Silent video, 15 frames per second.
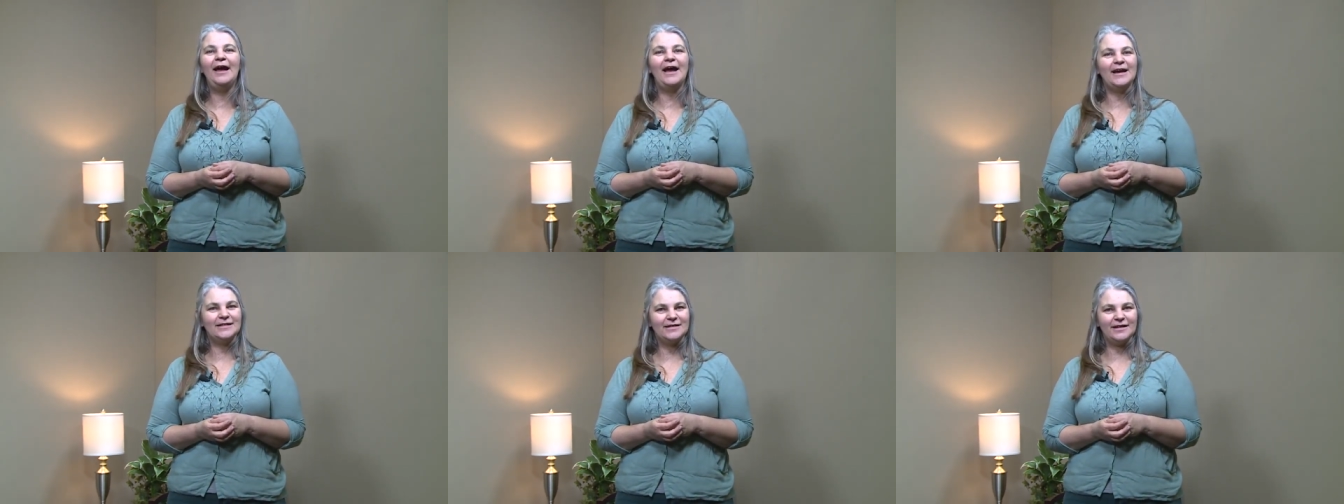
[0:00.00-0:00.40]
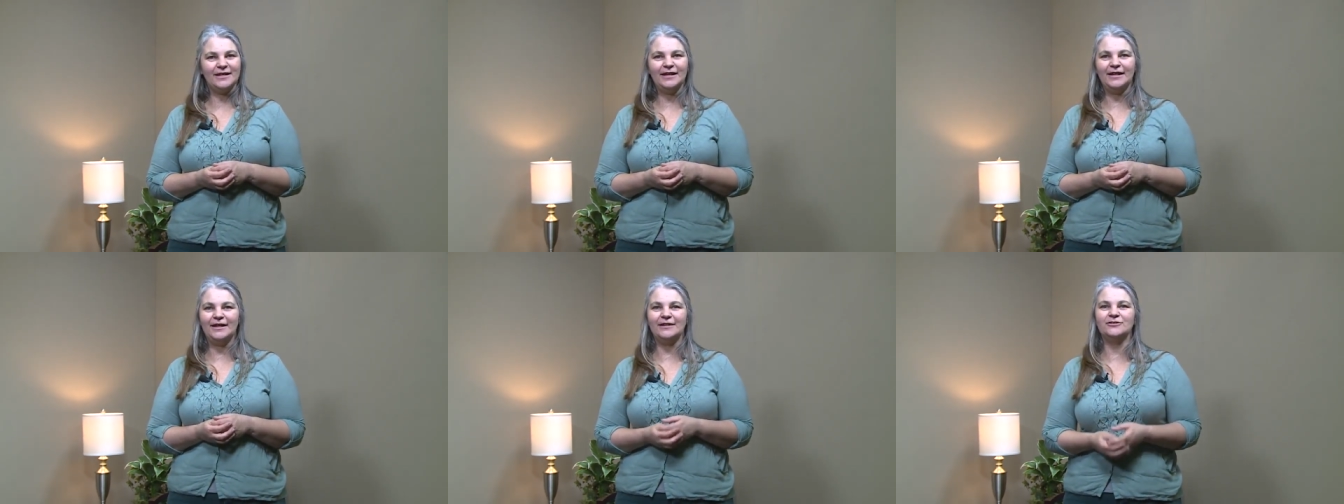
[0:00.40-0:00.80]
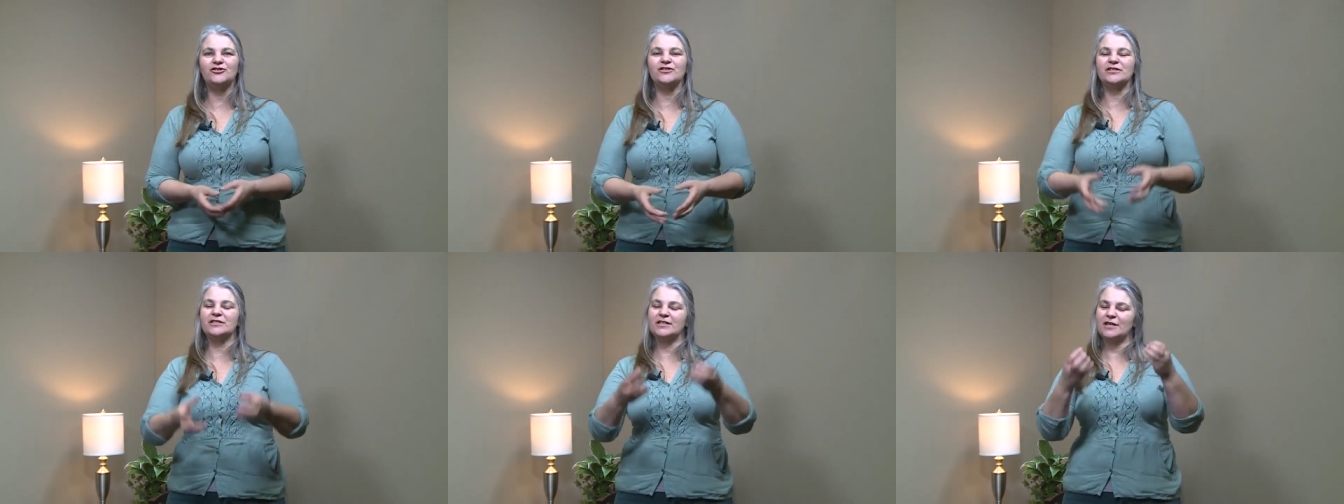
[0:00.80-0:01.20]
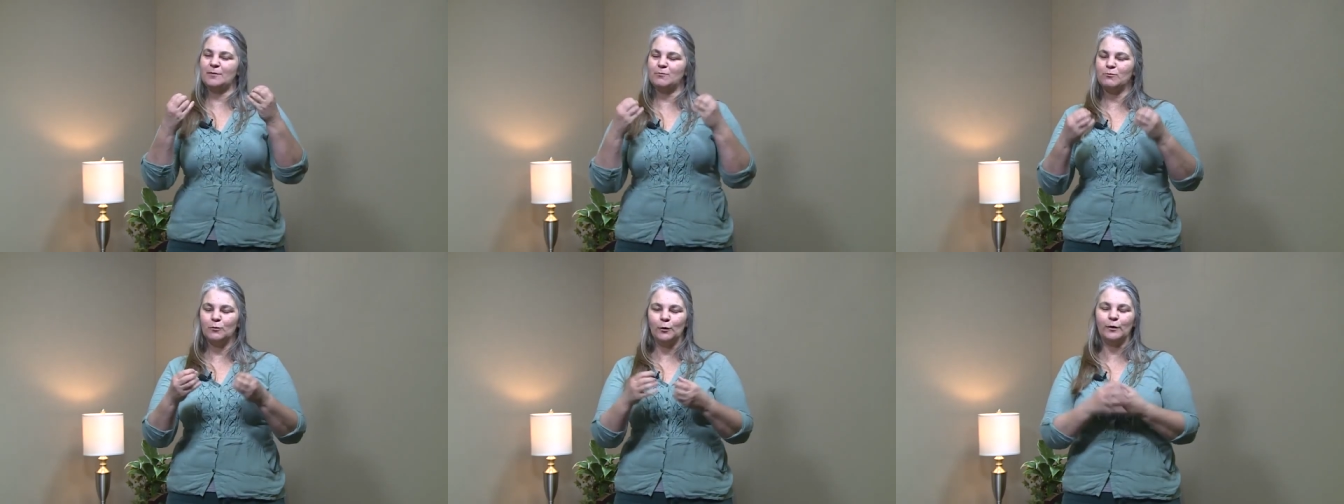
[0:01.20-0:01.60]
as I can just to get
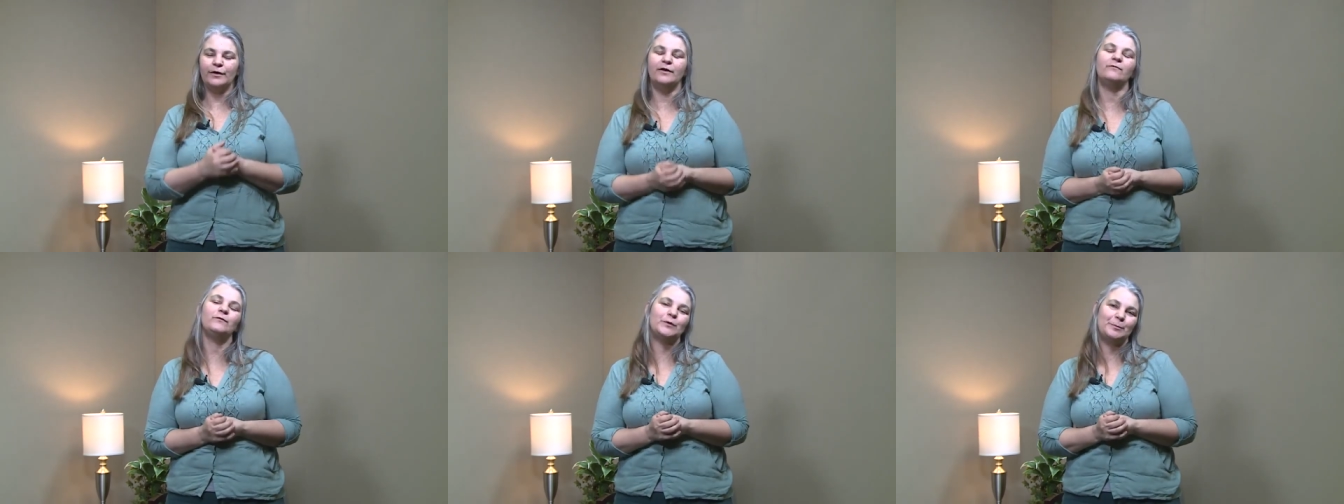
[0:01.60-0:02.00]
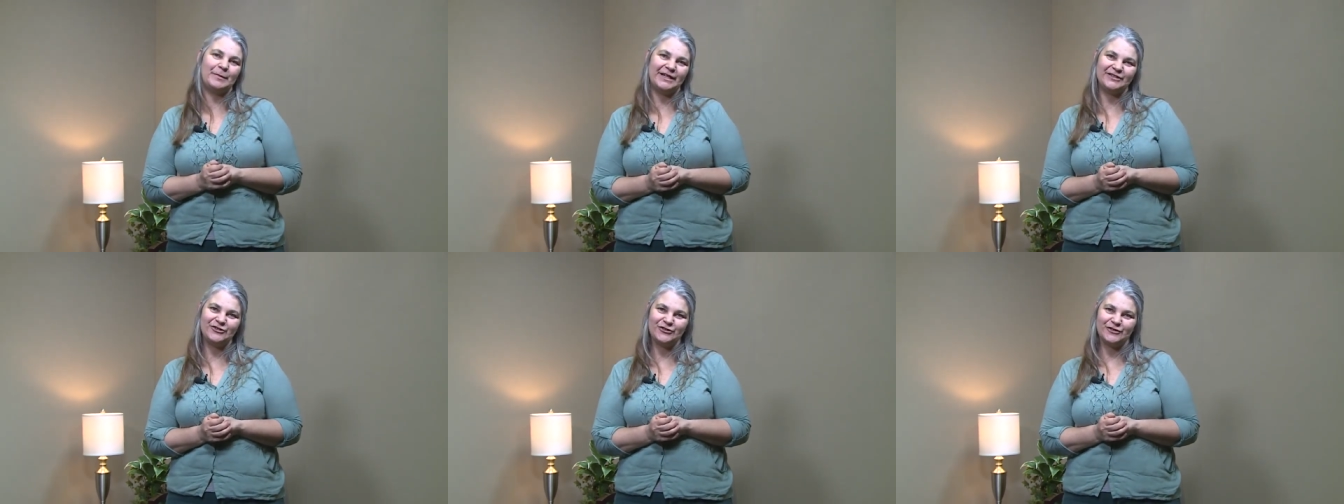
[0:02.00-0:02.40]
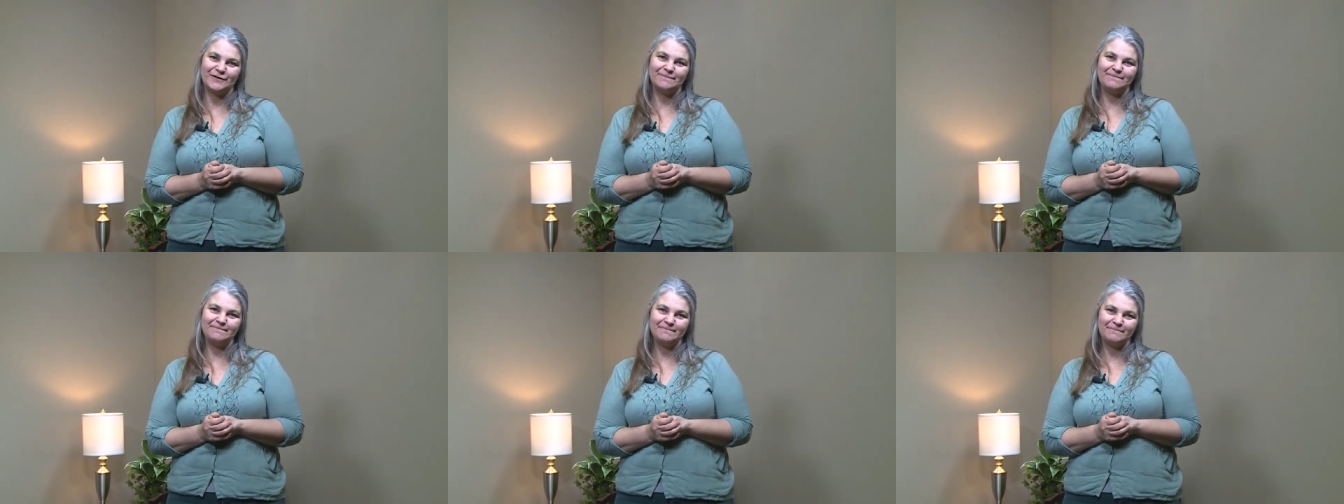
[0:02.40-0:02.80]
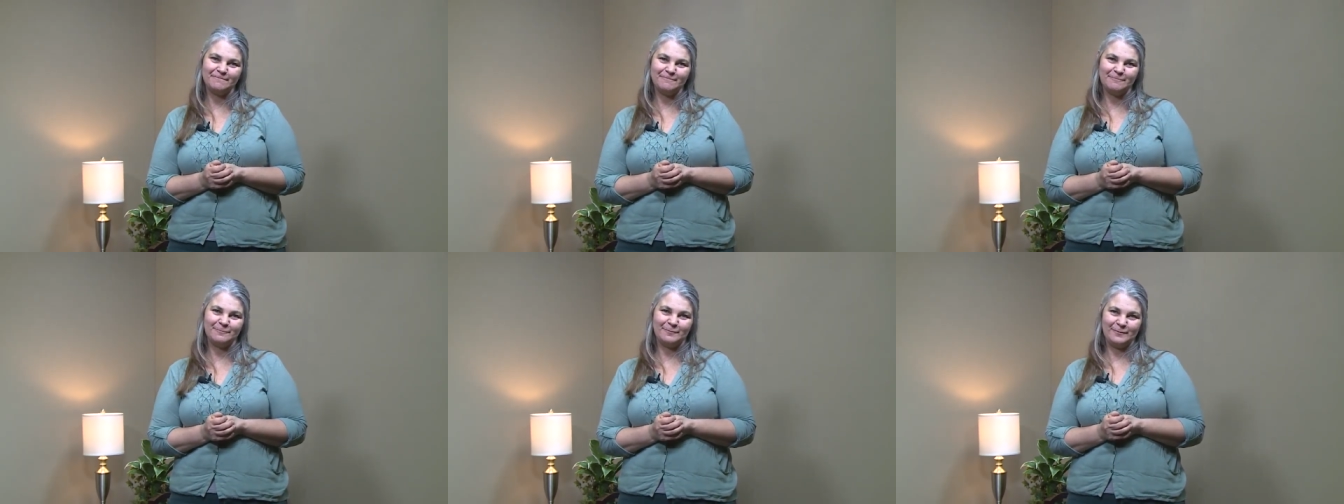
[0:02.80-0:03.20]
more information.
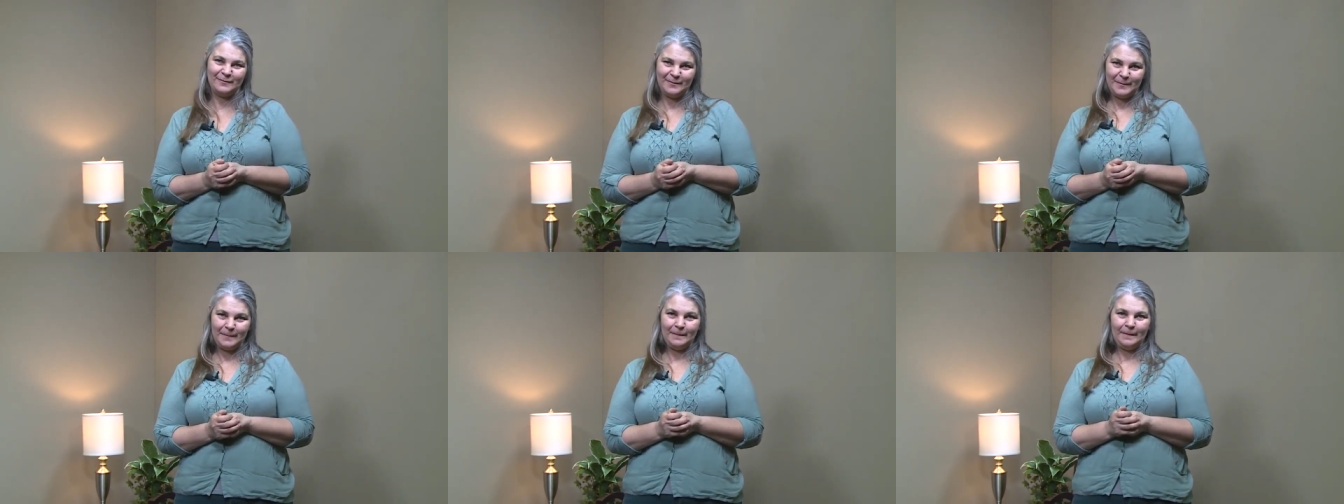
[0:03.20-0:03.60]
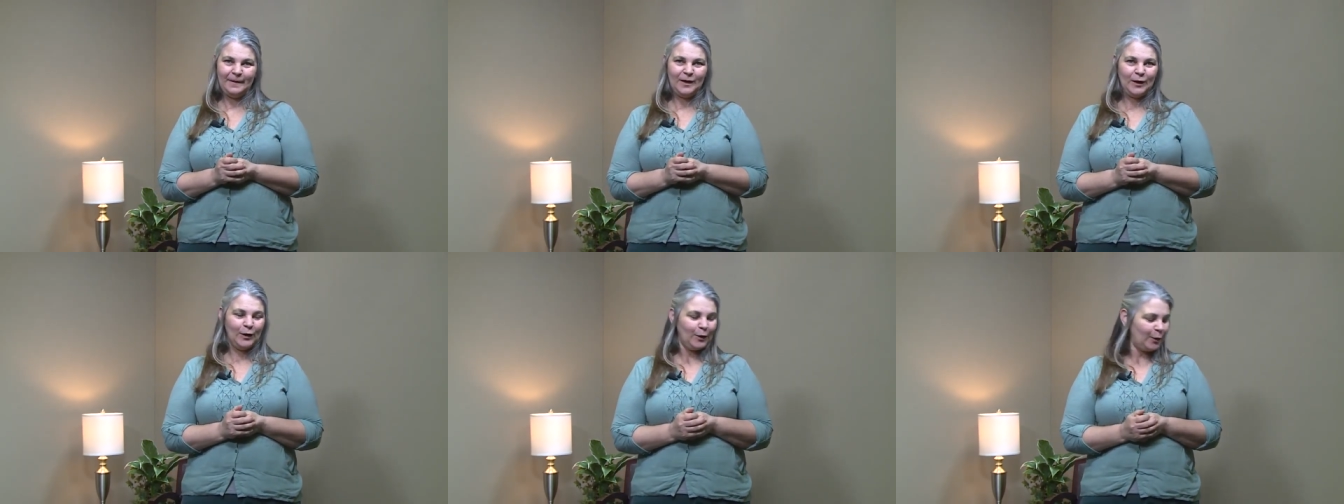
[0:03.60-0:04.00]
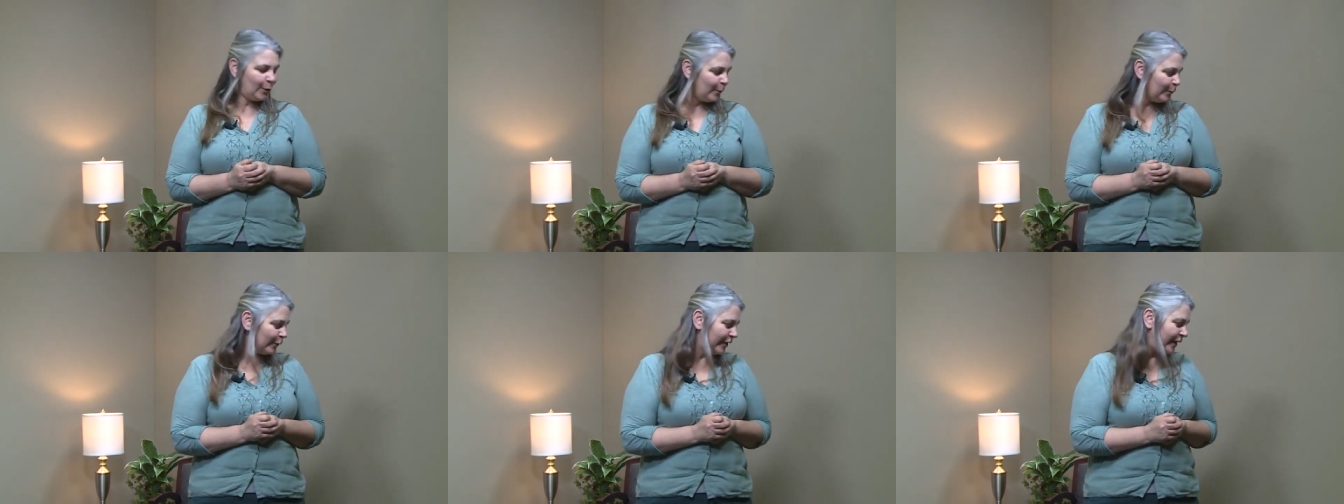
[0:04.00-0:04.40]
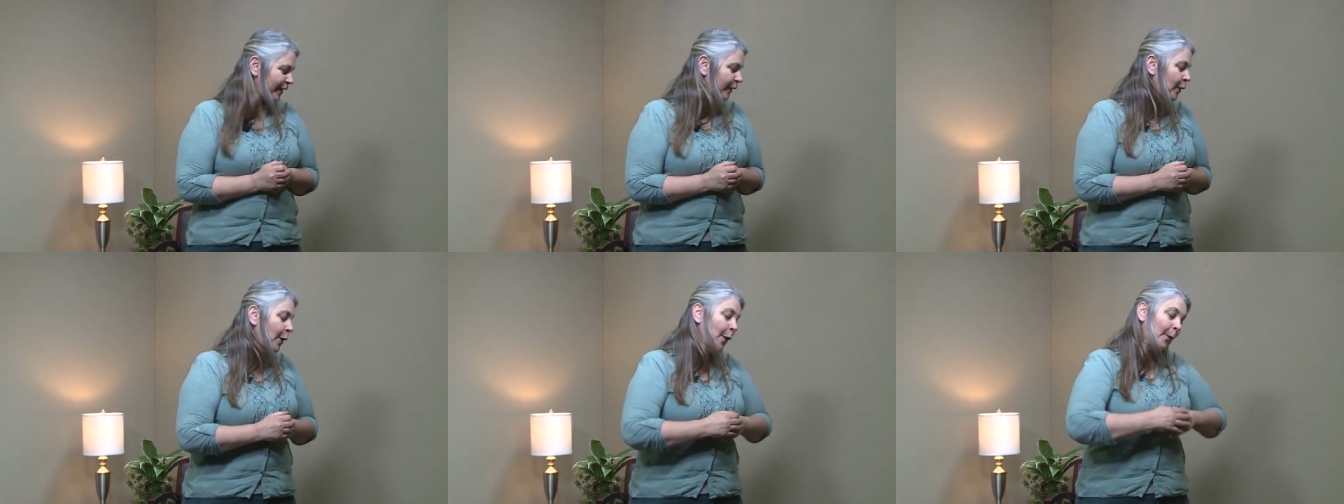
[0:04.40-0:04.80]
All right.
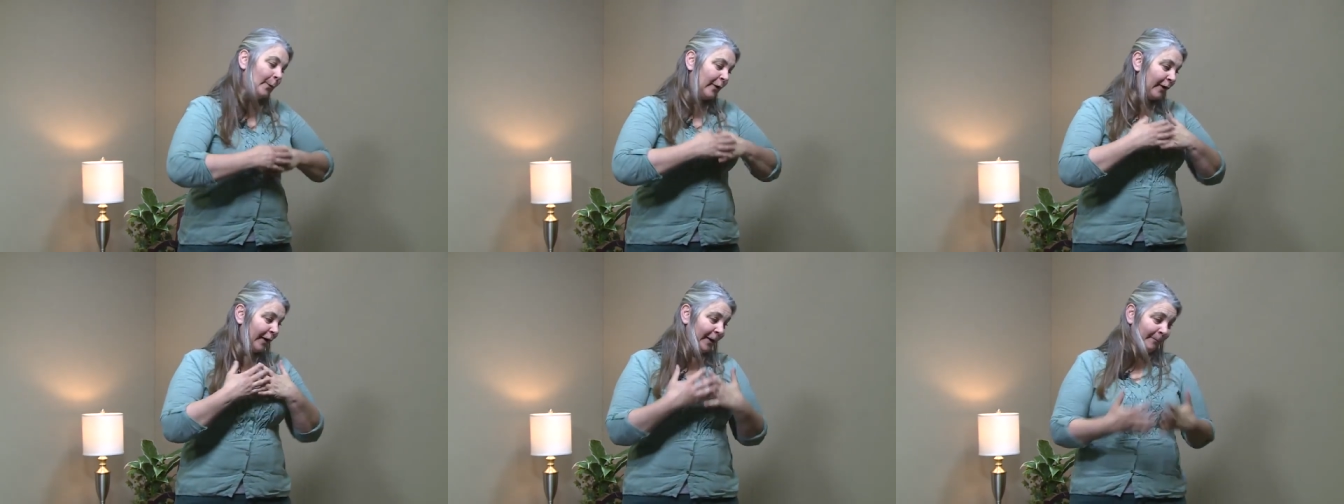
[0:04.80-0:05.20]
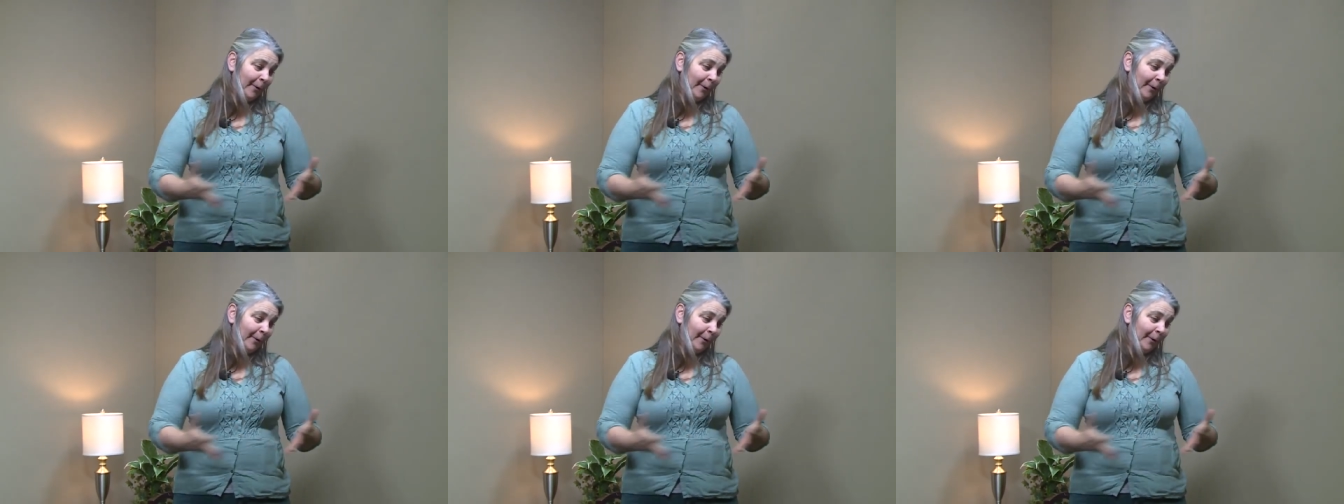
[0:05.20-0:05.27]
Well, I'm